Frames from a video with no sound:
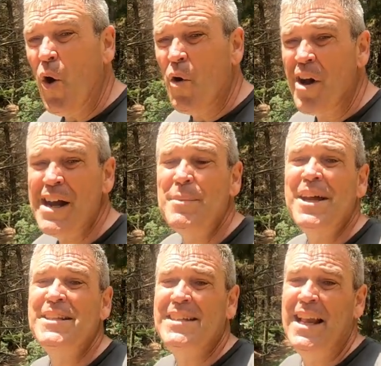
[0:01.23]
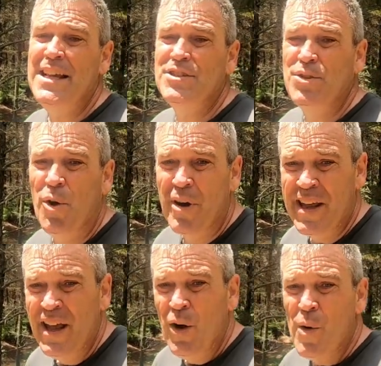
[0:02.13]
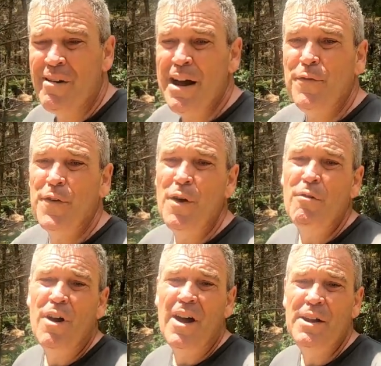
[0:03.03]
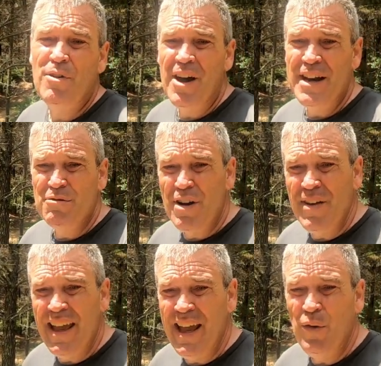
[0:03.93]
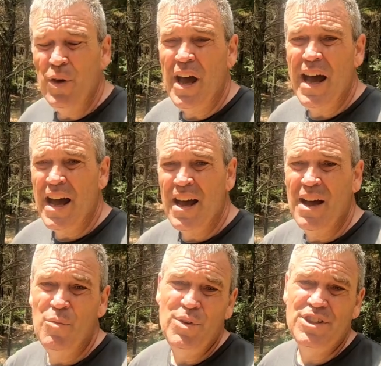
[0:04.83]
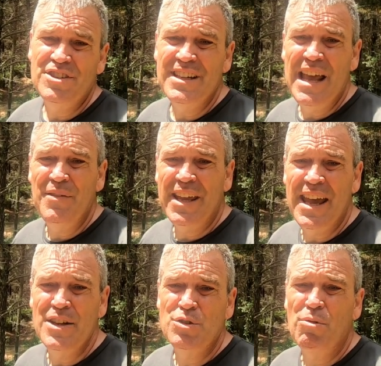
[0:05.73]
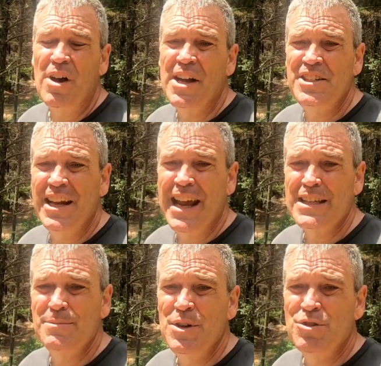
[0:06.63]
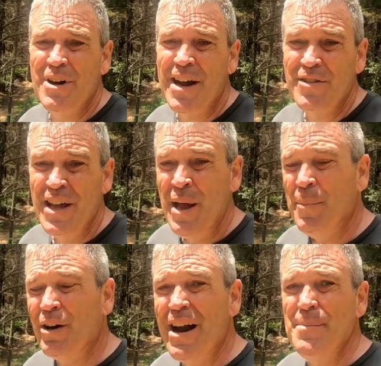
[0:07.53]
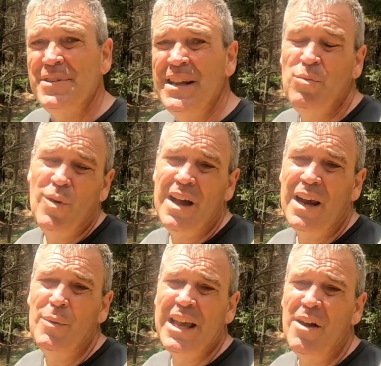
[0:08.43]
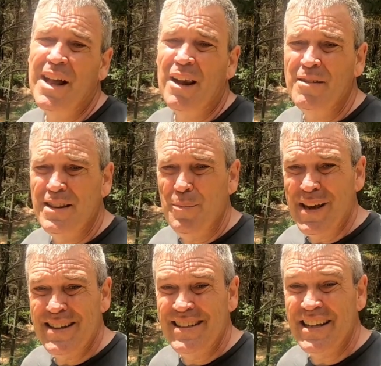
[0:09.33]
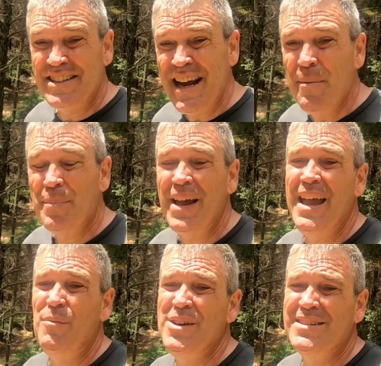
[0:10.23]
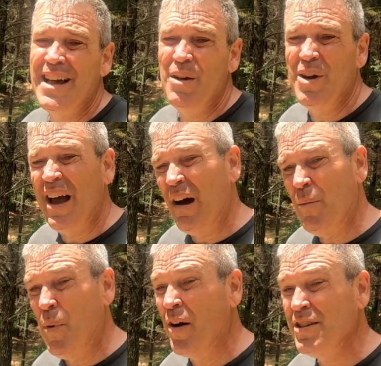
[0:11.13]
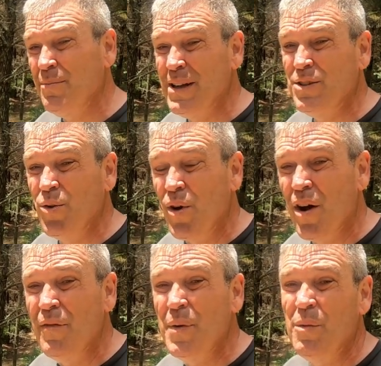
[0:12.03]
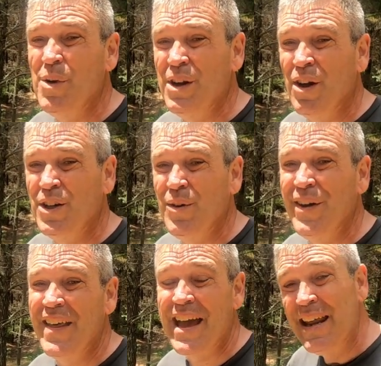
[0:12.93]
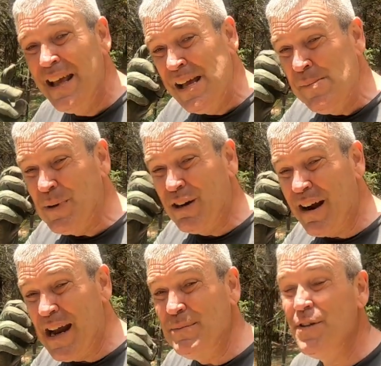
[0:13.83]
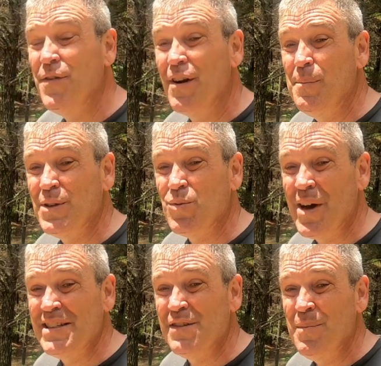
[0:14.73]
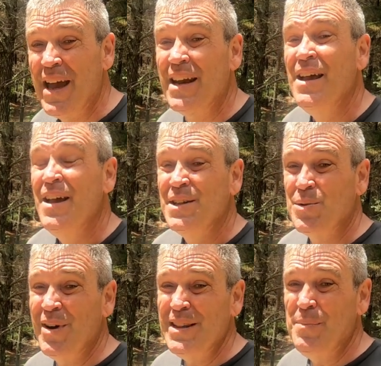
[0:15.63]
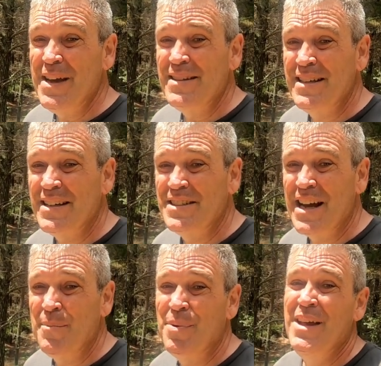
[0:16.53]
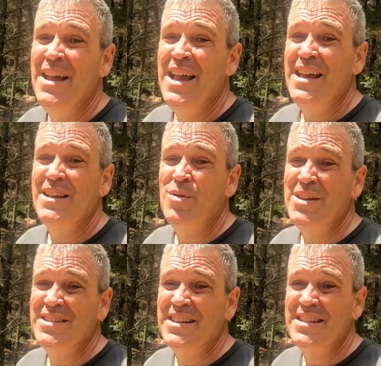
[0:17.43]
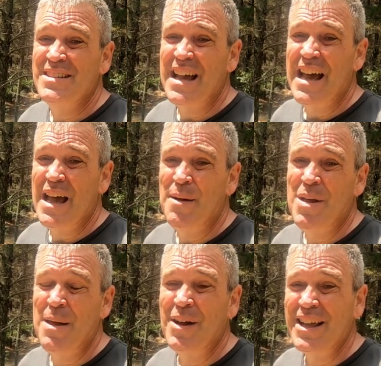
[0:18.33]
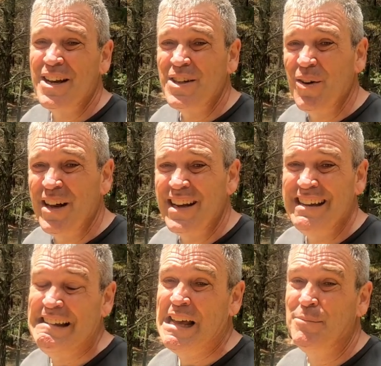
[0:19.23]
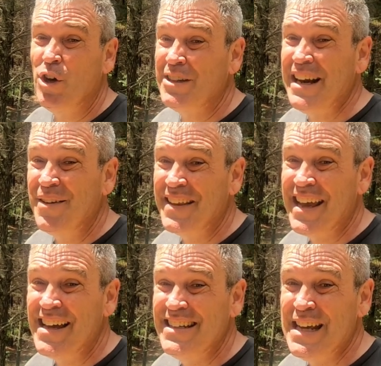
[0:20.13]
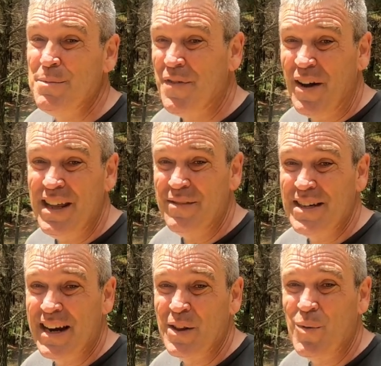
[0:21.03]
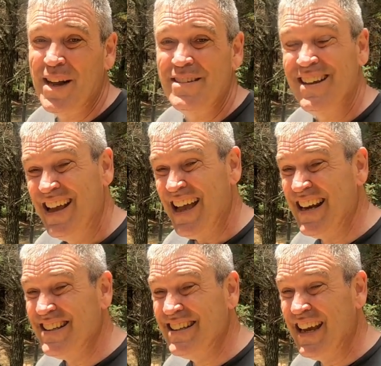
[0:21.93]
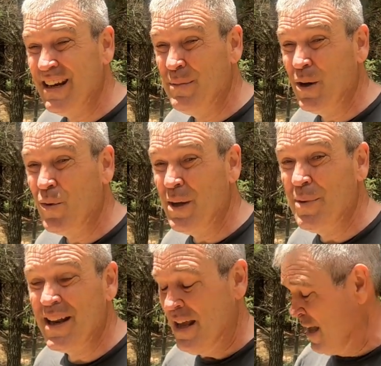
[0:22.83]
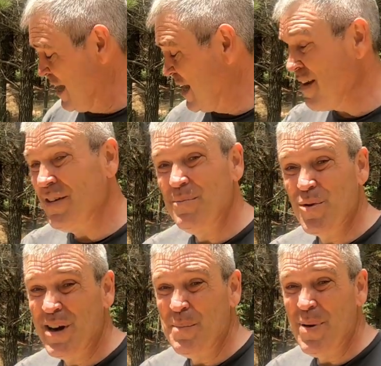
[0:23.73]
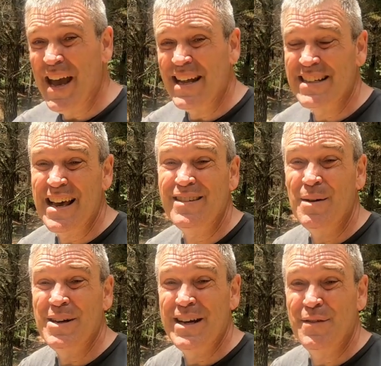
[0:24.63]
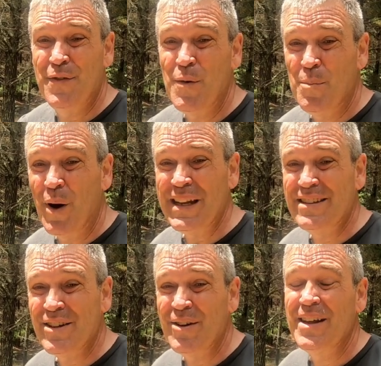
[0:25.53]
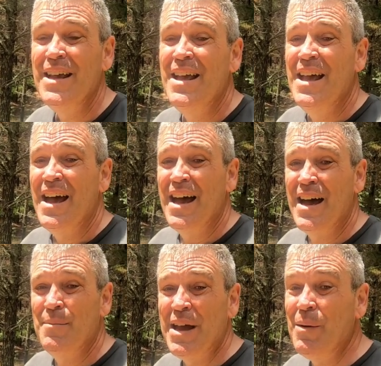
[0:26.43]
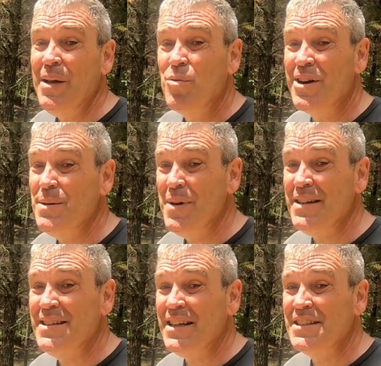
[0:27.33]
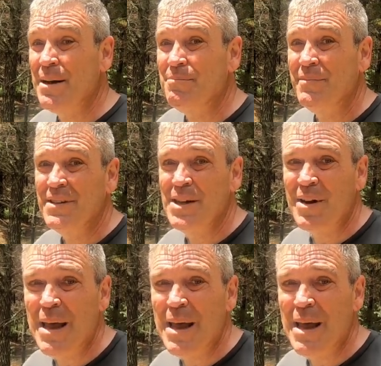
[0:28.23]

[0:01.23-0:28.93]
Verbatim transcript: All right, I'm going to tell you a story. We're out for a ride, right, at Riverhead. Uh, just going to have a casual ride, check out some new trails. But Graham said, well, are we going close to the B S X jump? And we say, well, possibly, sort of, but we're not doing that. But Graham's a very persuasive man. So we're at the B S X jump, and the question is, um, am I going to do it? Um, not done on the K T M. I've only ever done it the once, and it scared me a wee bit. And I haven't even brought any pads. Last time I did it in a full bodysuit. Um, anyway, we're at the B S X jump. Let's see what